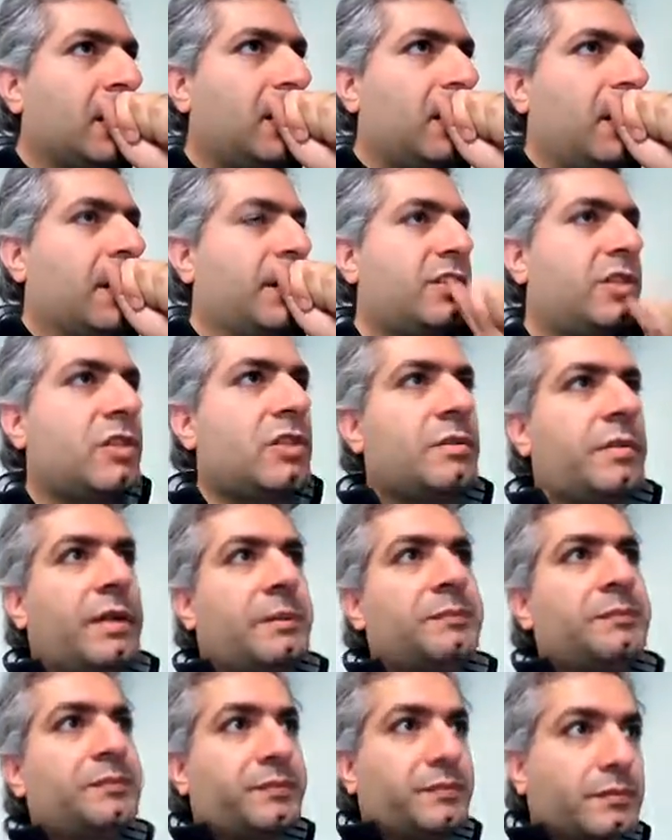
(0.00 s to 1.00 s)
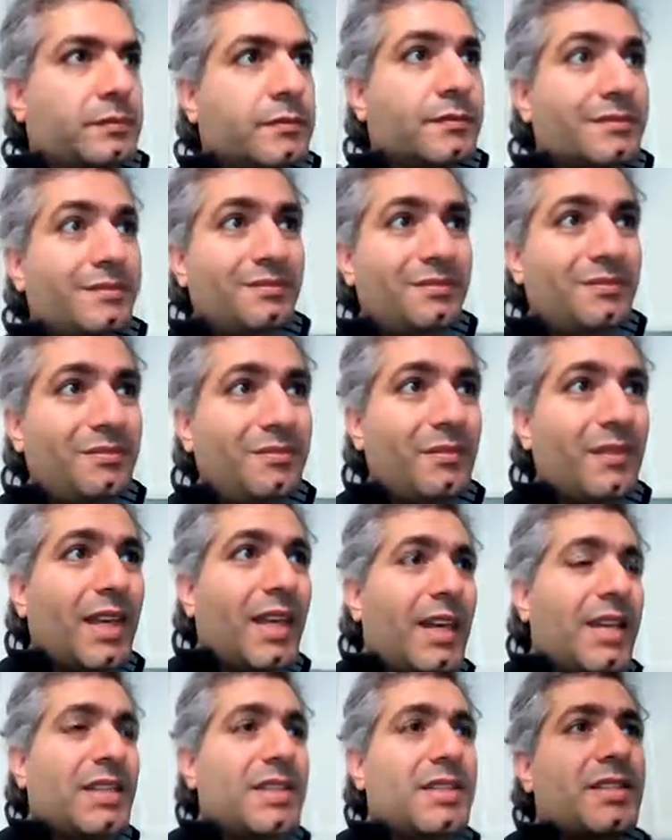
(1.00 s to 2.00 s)
excuse me,
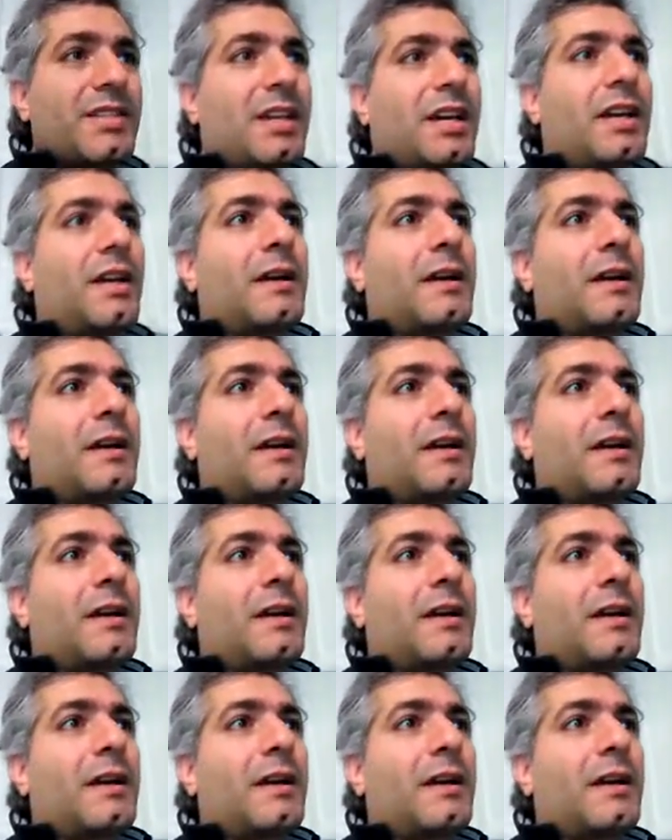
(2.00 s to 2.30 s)
is